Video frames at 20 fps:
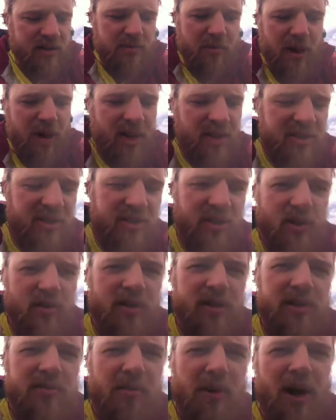milestone,
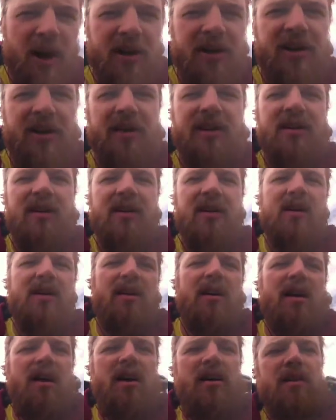this marking
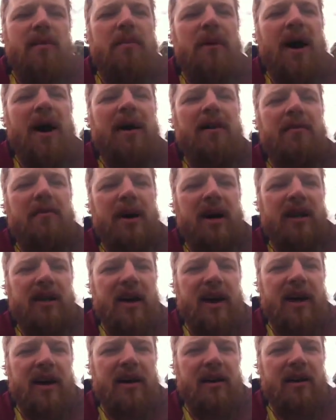on the back of my
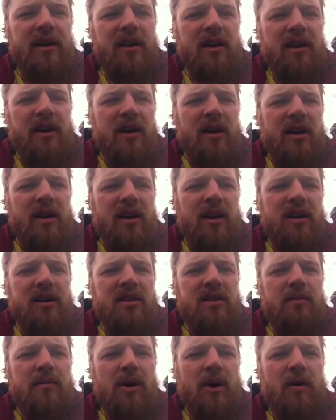leg,
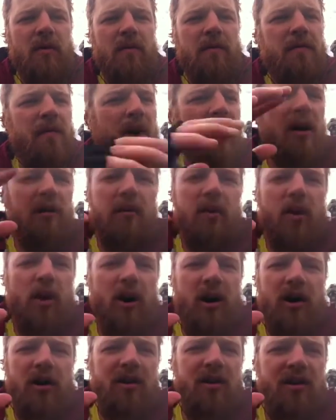is about far
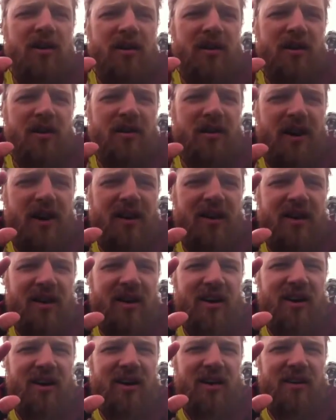more
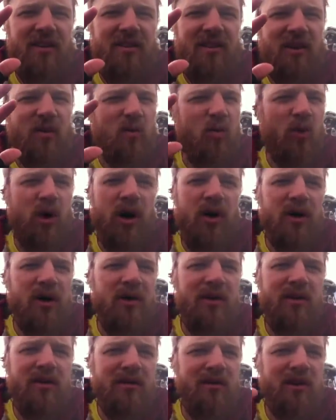than
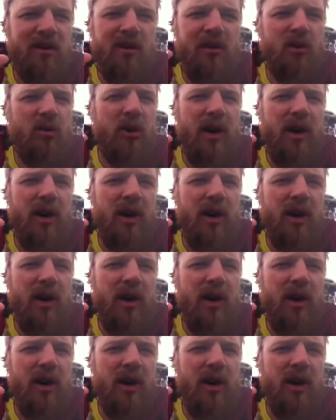one little